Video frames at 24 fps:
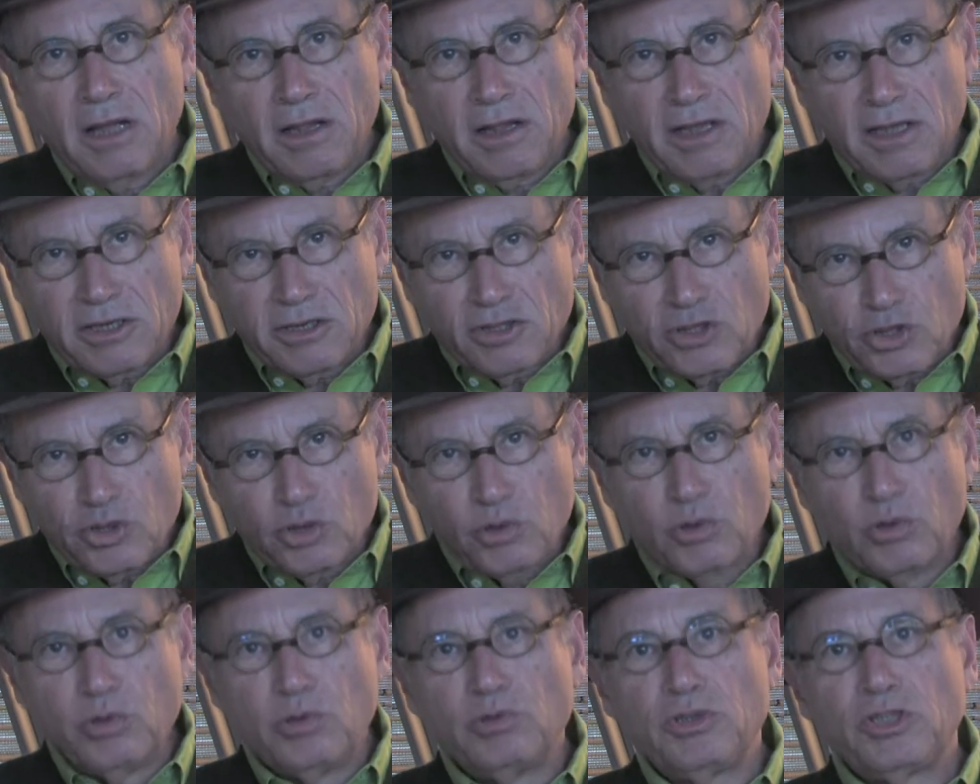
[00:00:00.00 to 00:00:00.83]
the
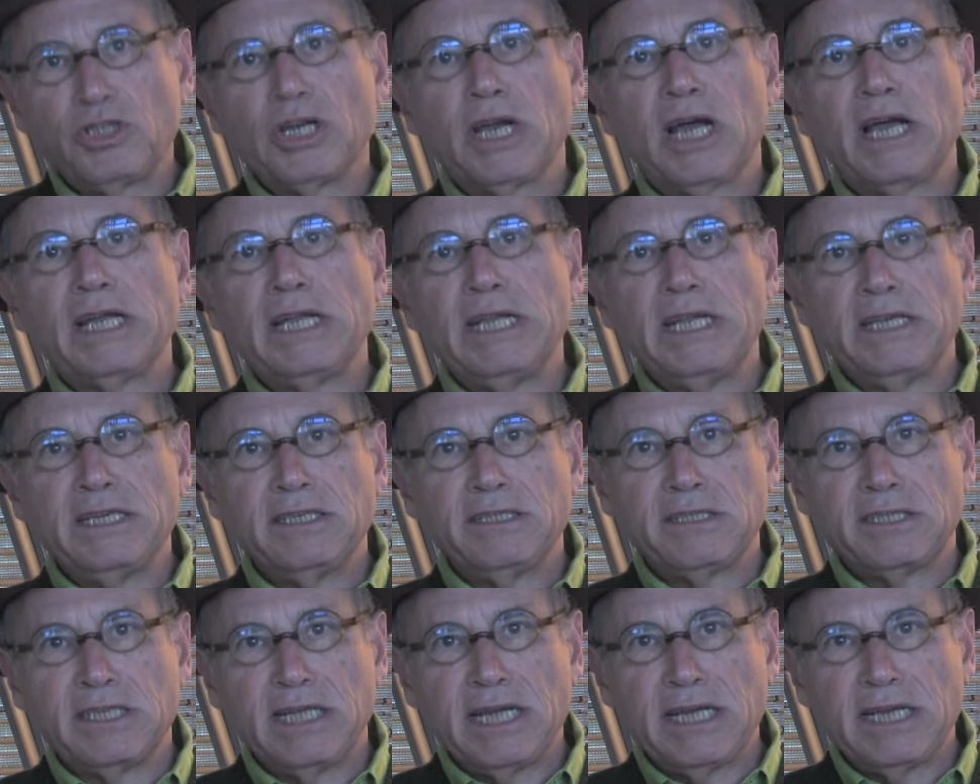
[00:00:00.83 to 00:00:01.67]
true
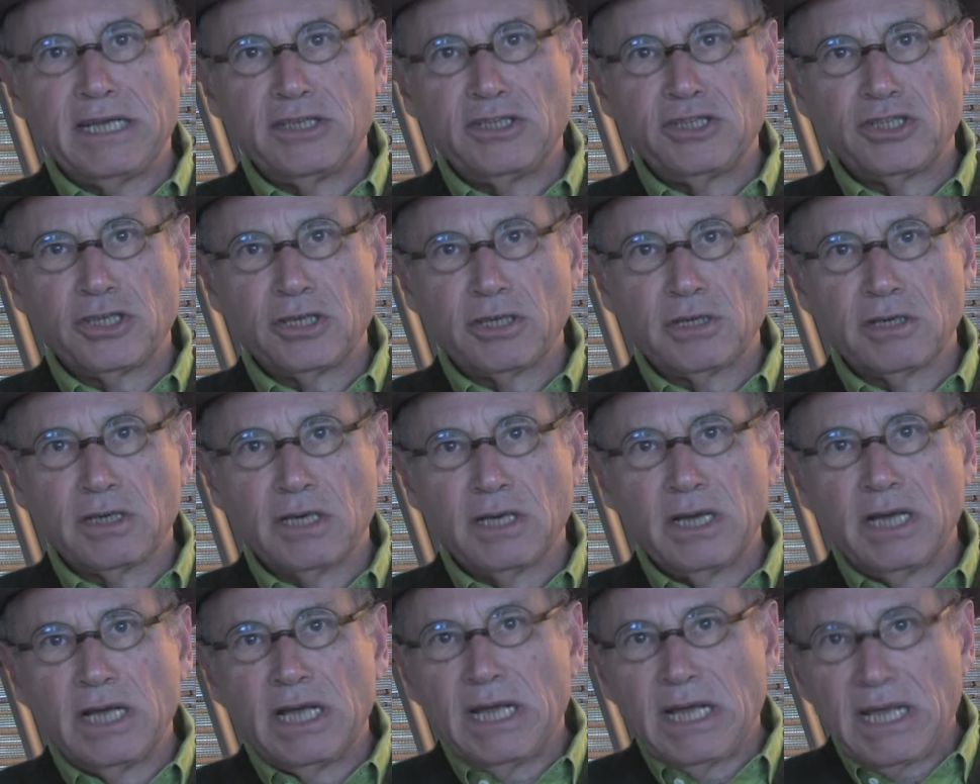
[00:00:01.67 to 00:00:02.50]
Chinese nature
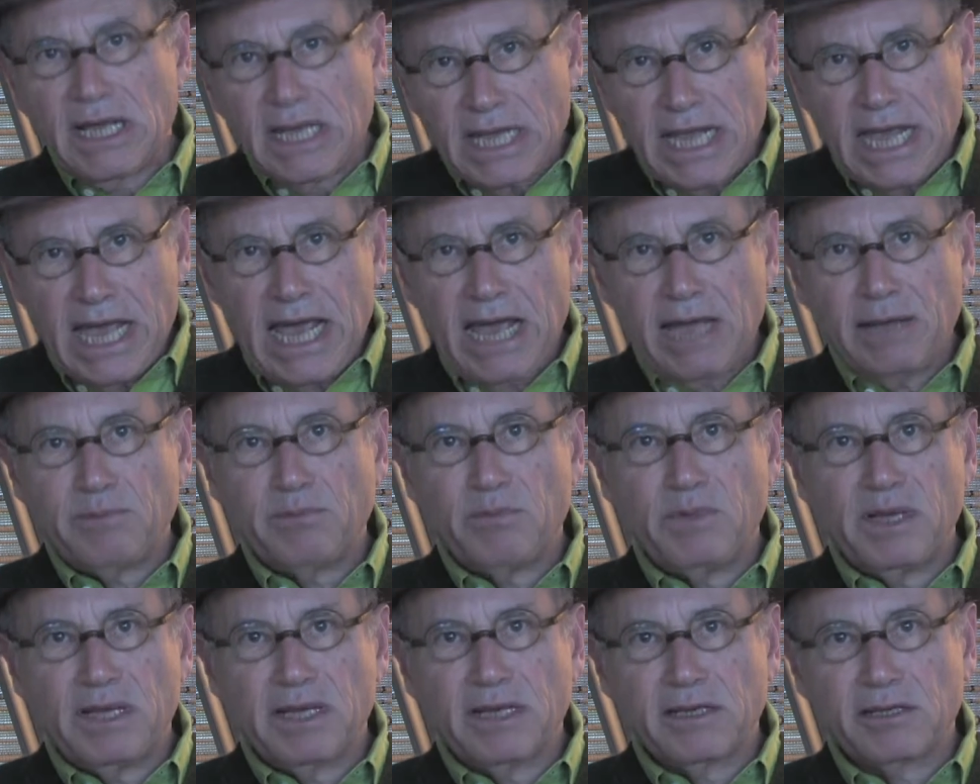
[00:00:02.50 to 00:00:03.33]
can
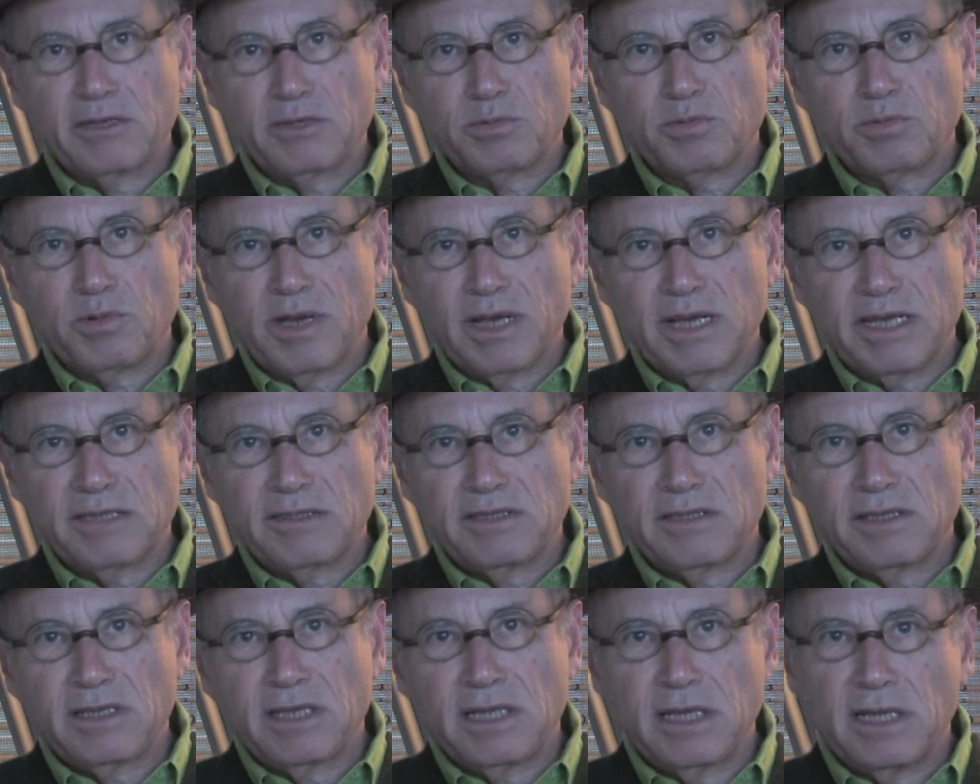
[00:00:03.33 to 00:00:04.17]
be
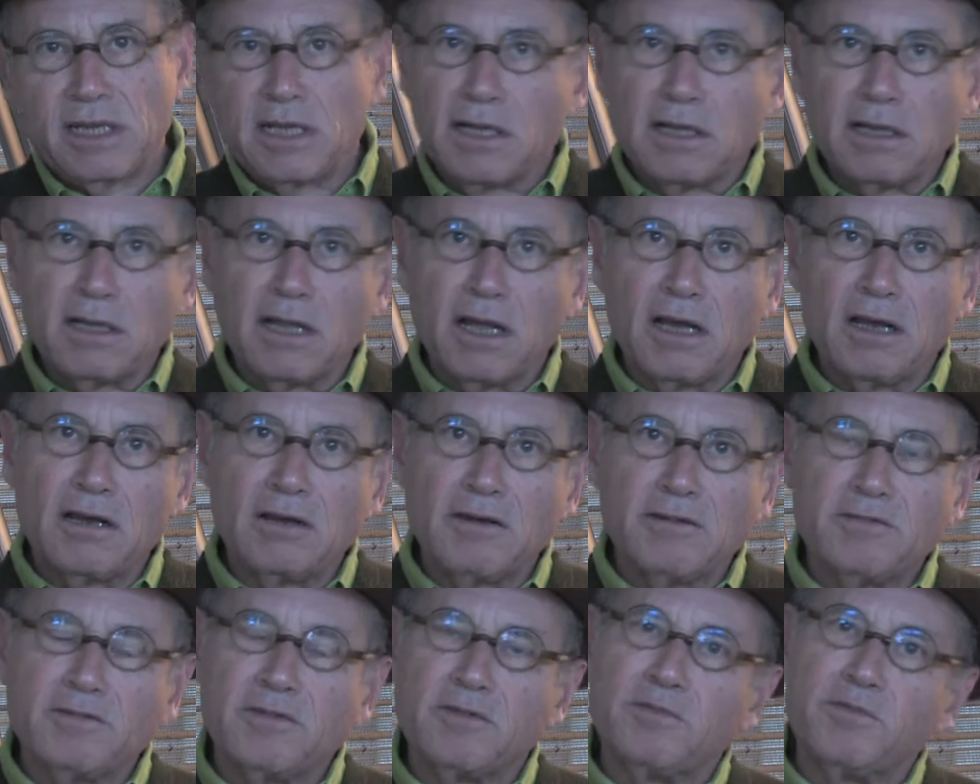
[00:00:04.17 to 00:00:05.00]
expressed in the
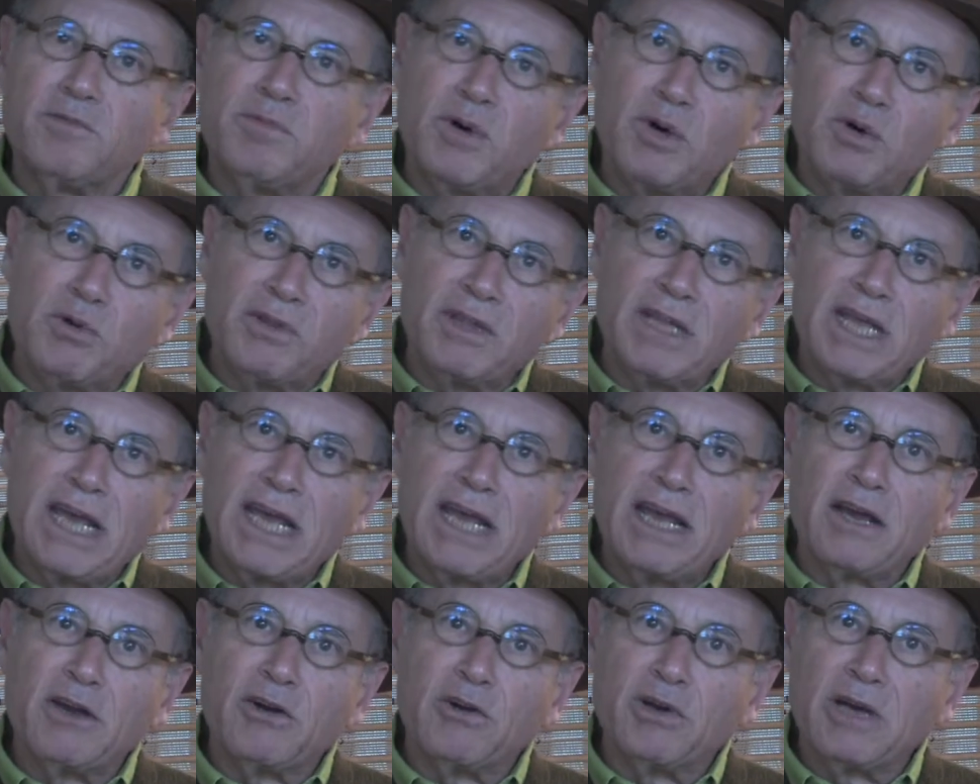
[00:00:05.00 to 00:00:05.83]
love of both
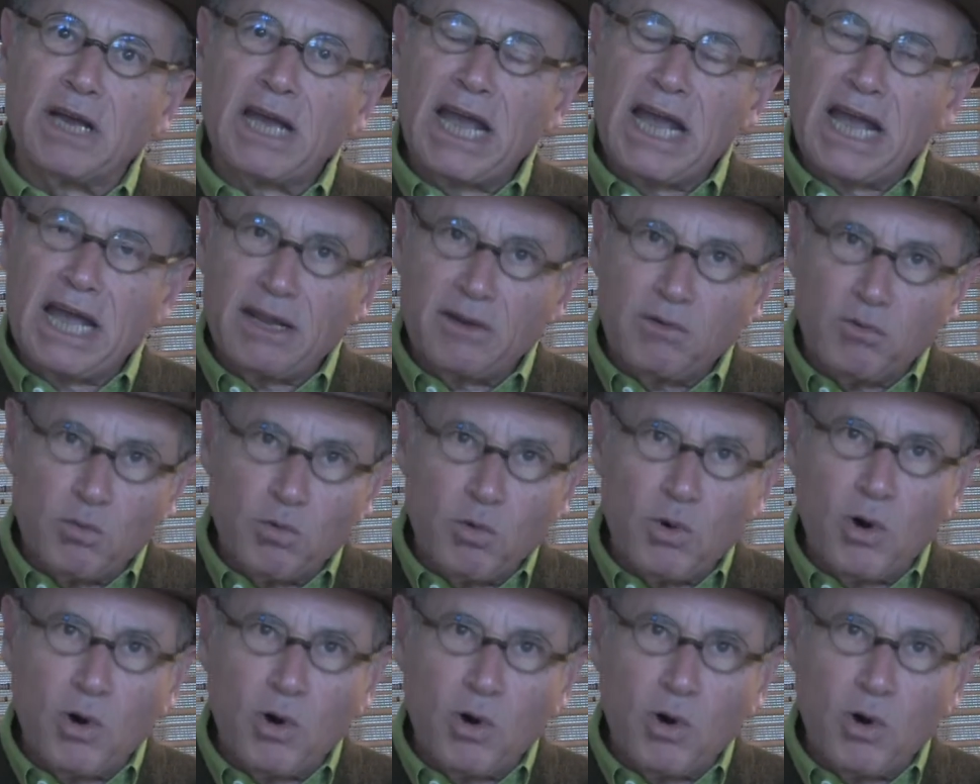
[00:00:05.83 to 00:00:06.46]
air and